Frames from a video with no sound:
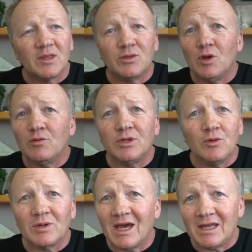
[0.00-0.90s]
don't do
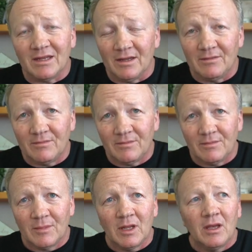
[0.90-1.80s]
what I did.
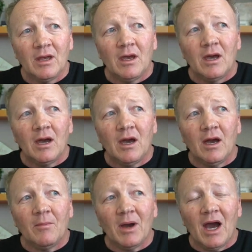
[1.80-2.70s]

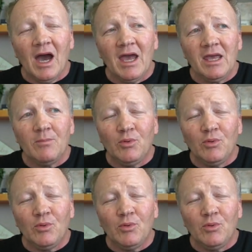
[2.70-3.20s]
I